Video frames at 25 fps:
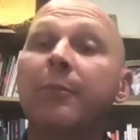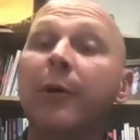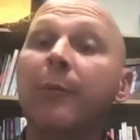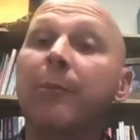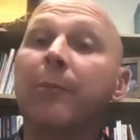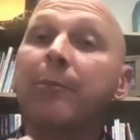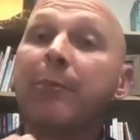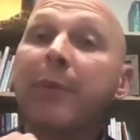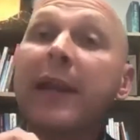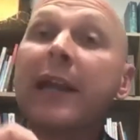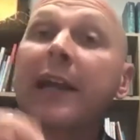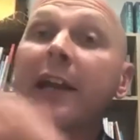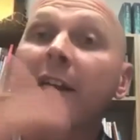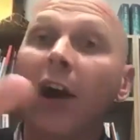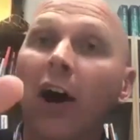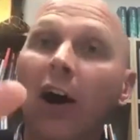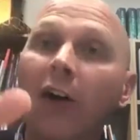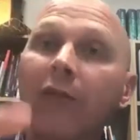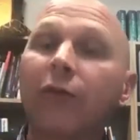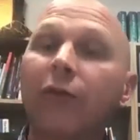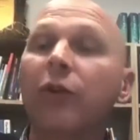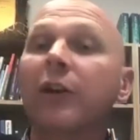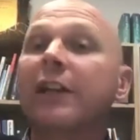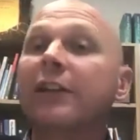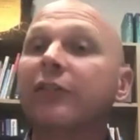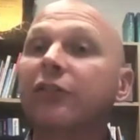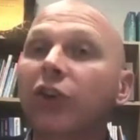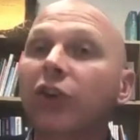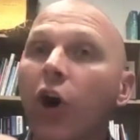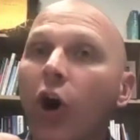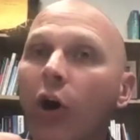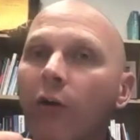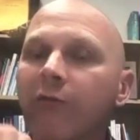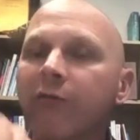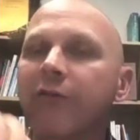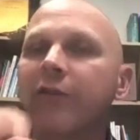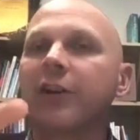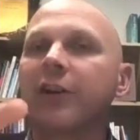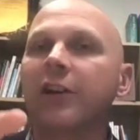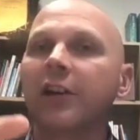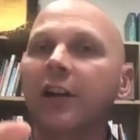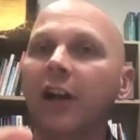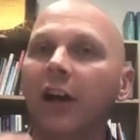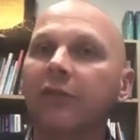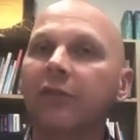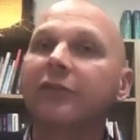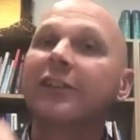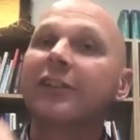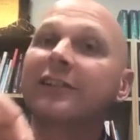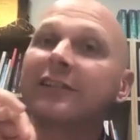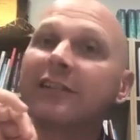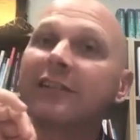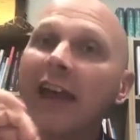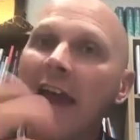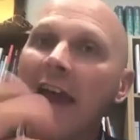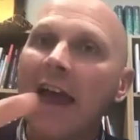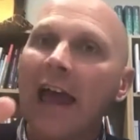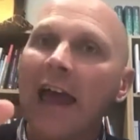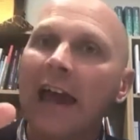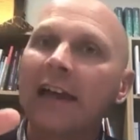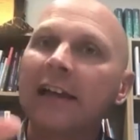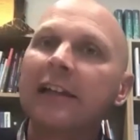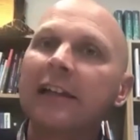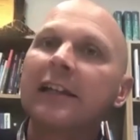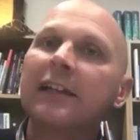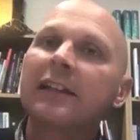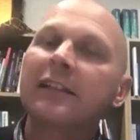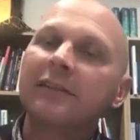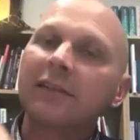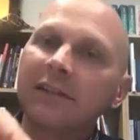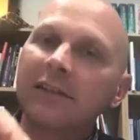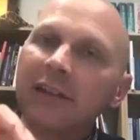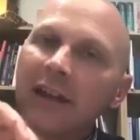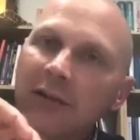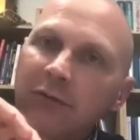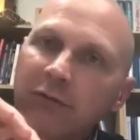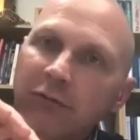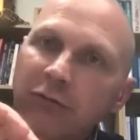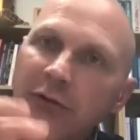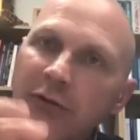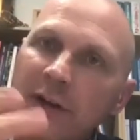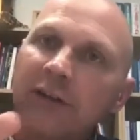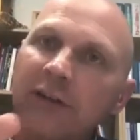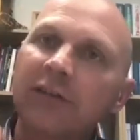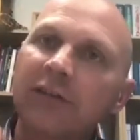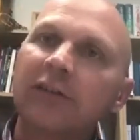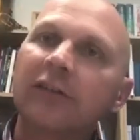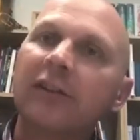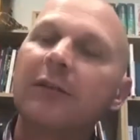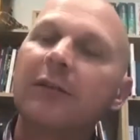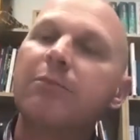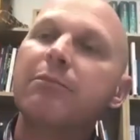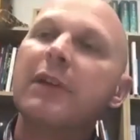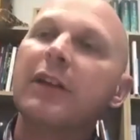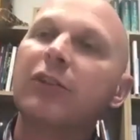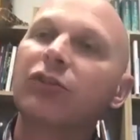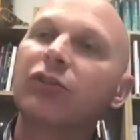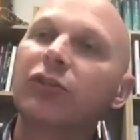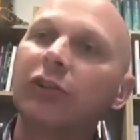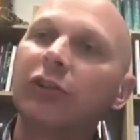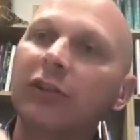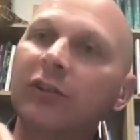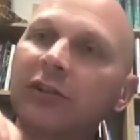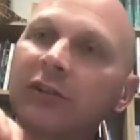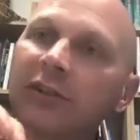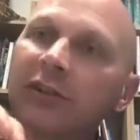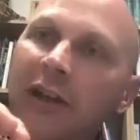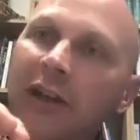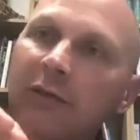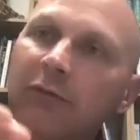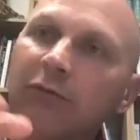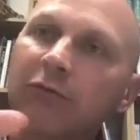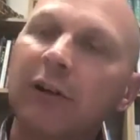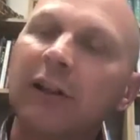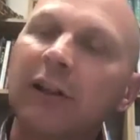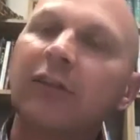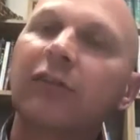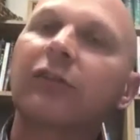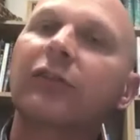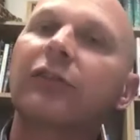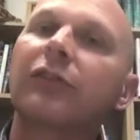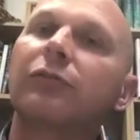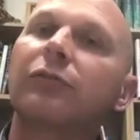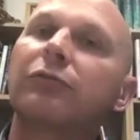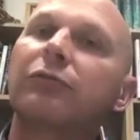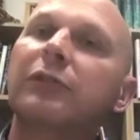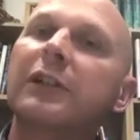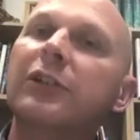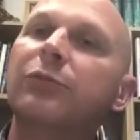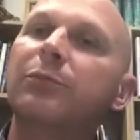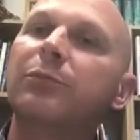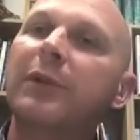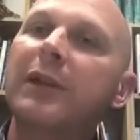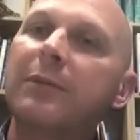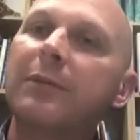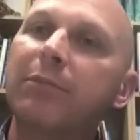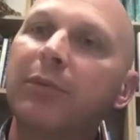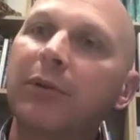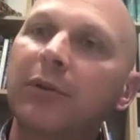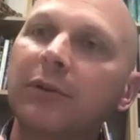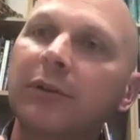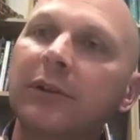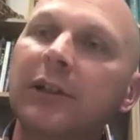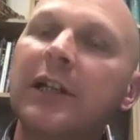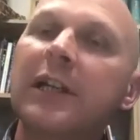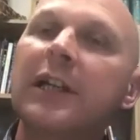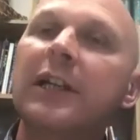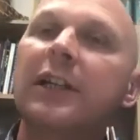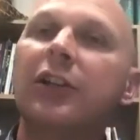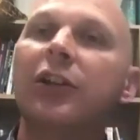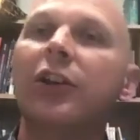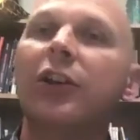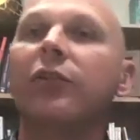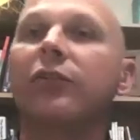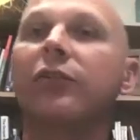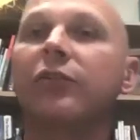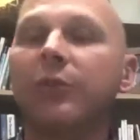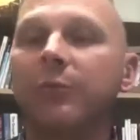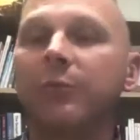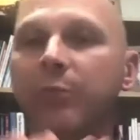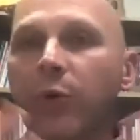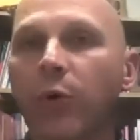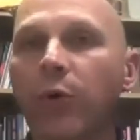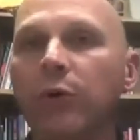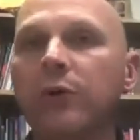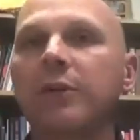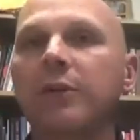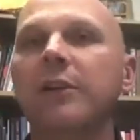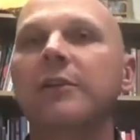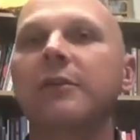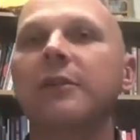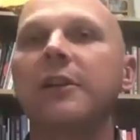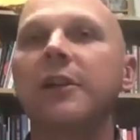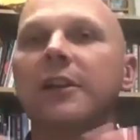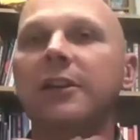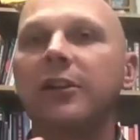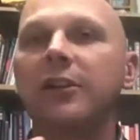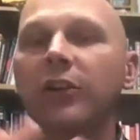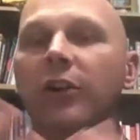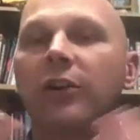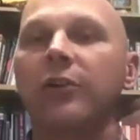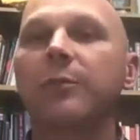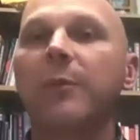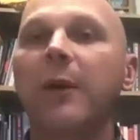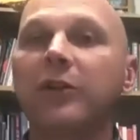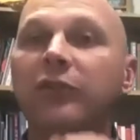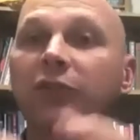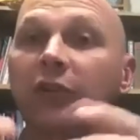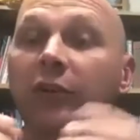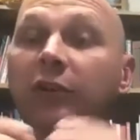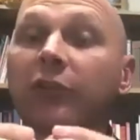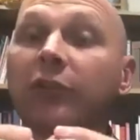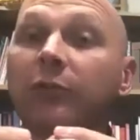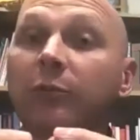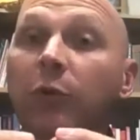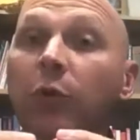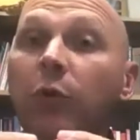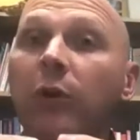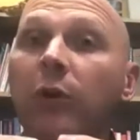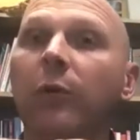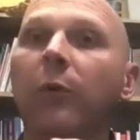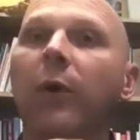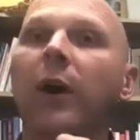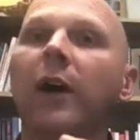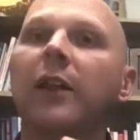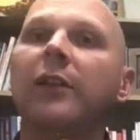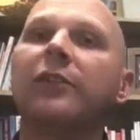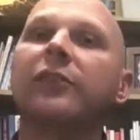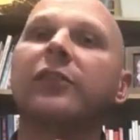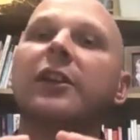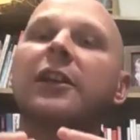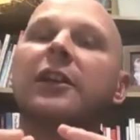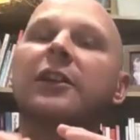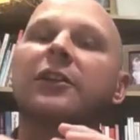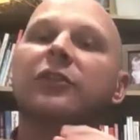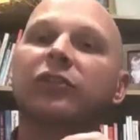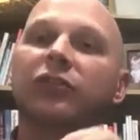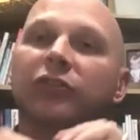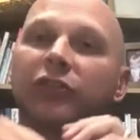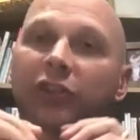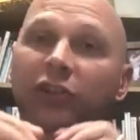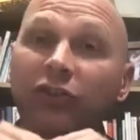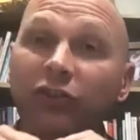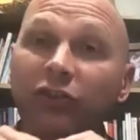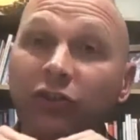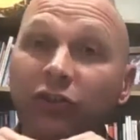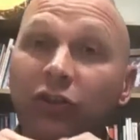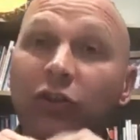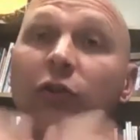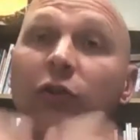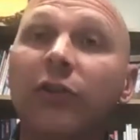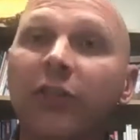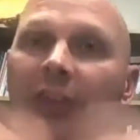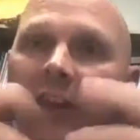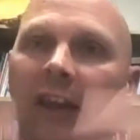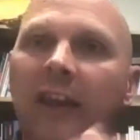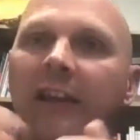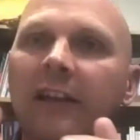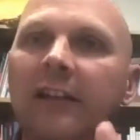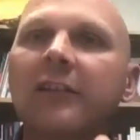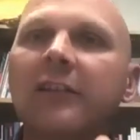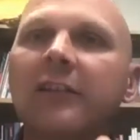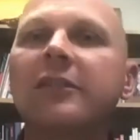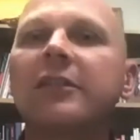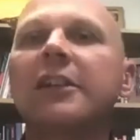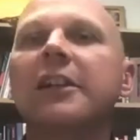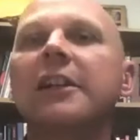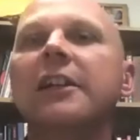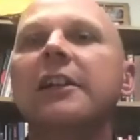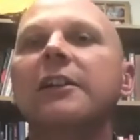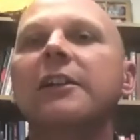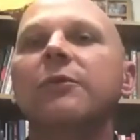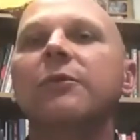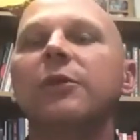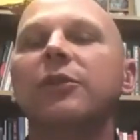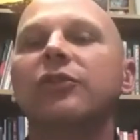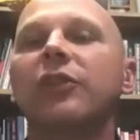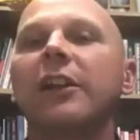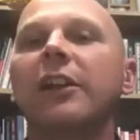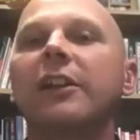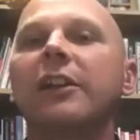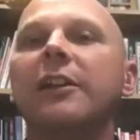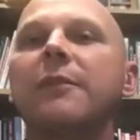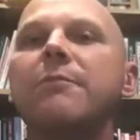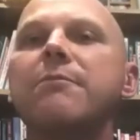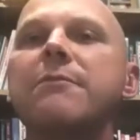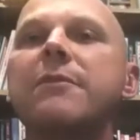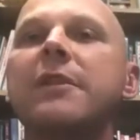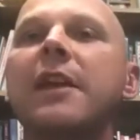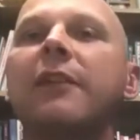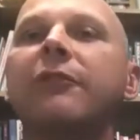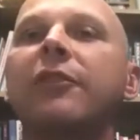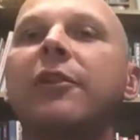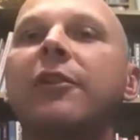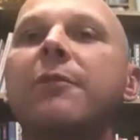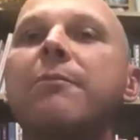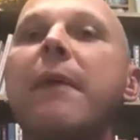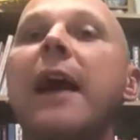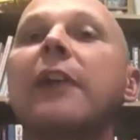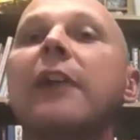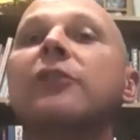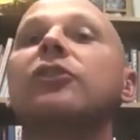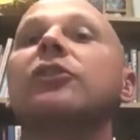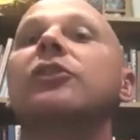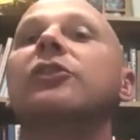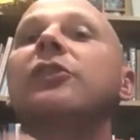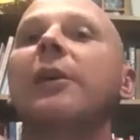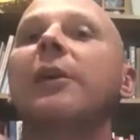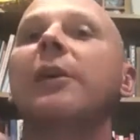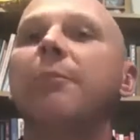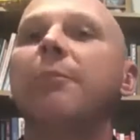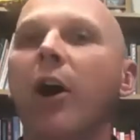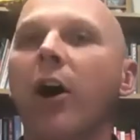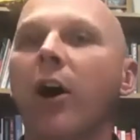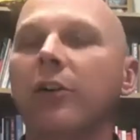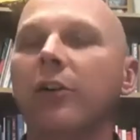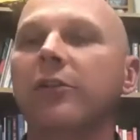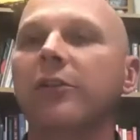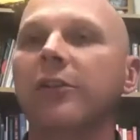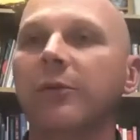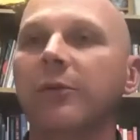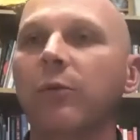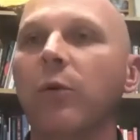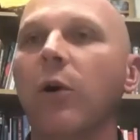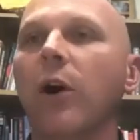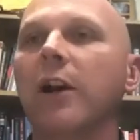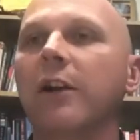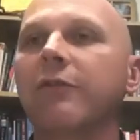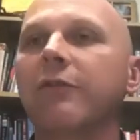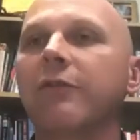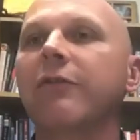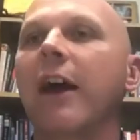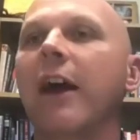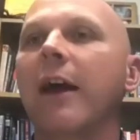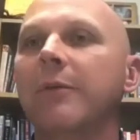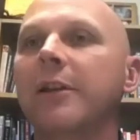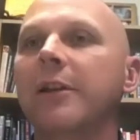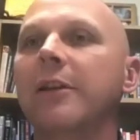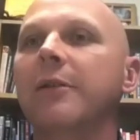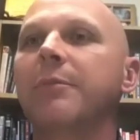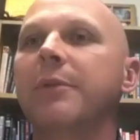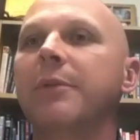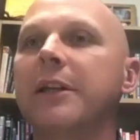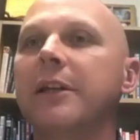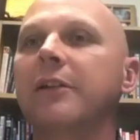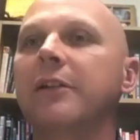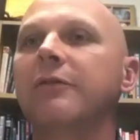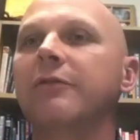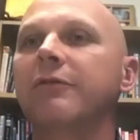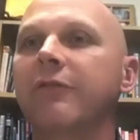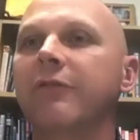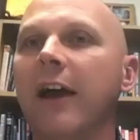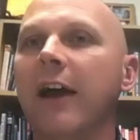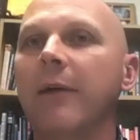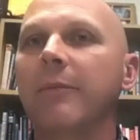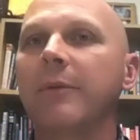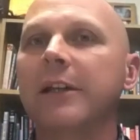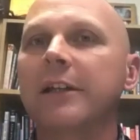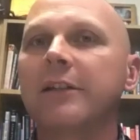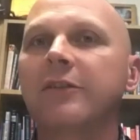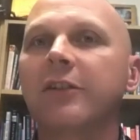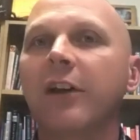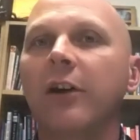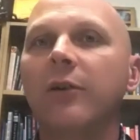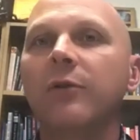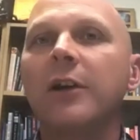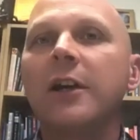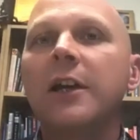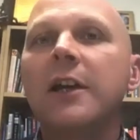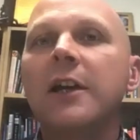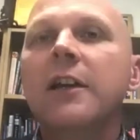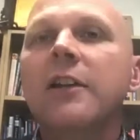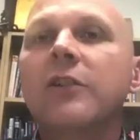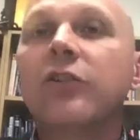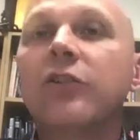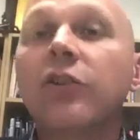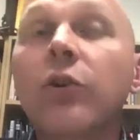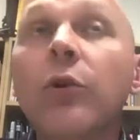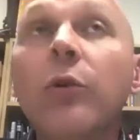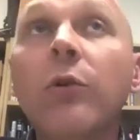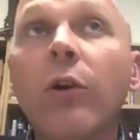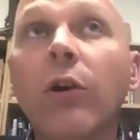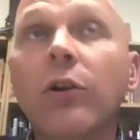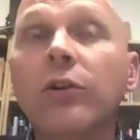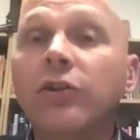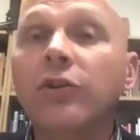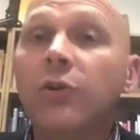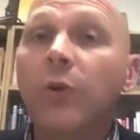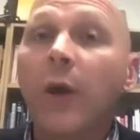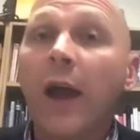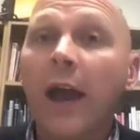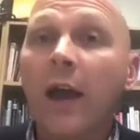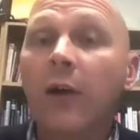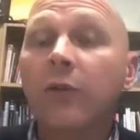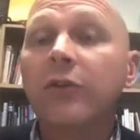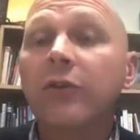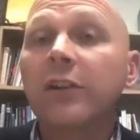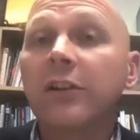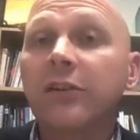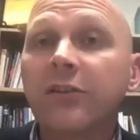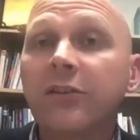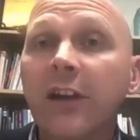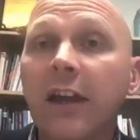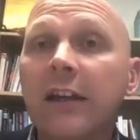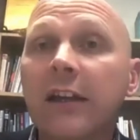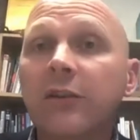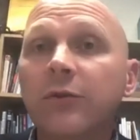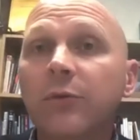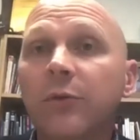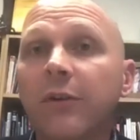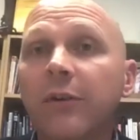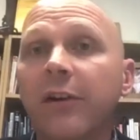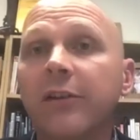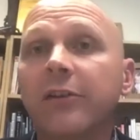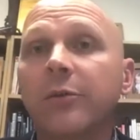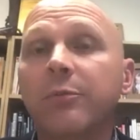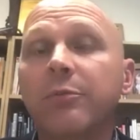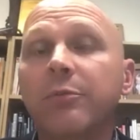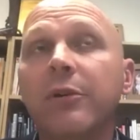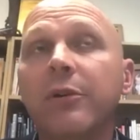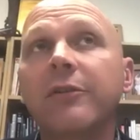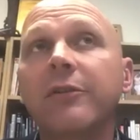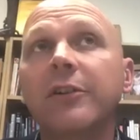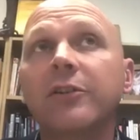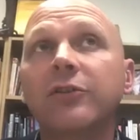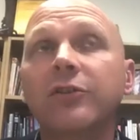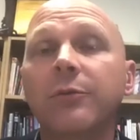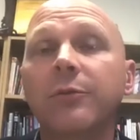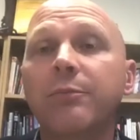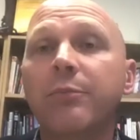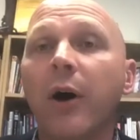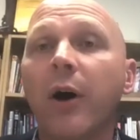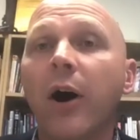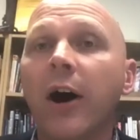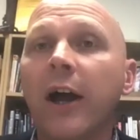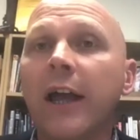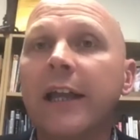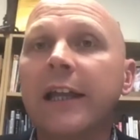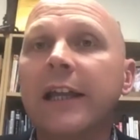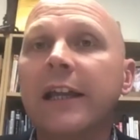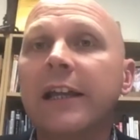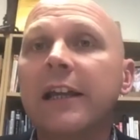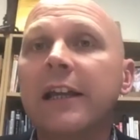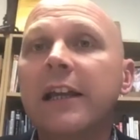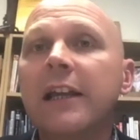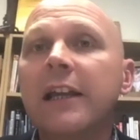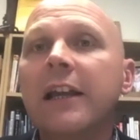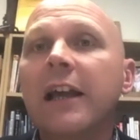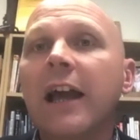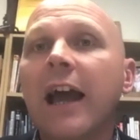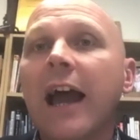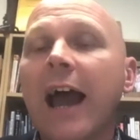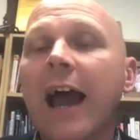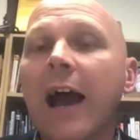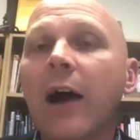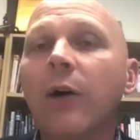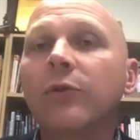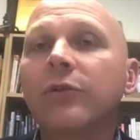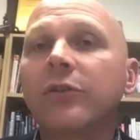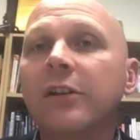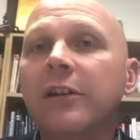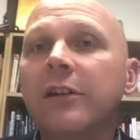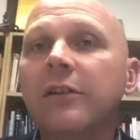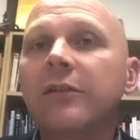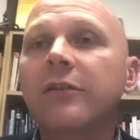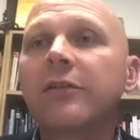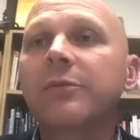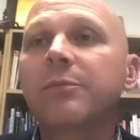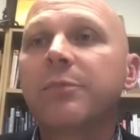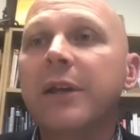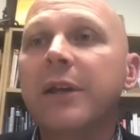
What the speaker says: but big enough, or at least confident enough to dare, to take risks in mission, to take risks to reach people, you know, supported, you know, especially the smaller ones, can do things which they could have never imagined because they're part of the wider family, the Beacon family. So tour on new housing estates. We've had the privilege of buying houses,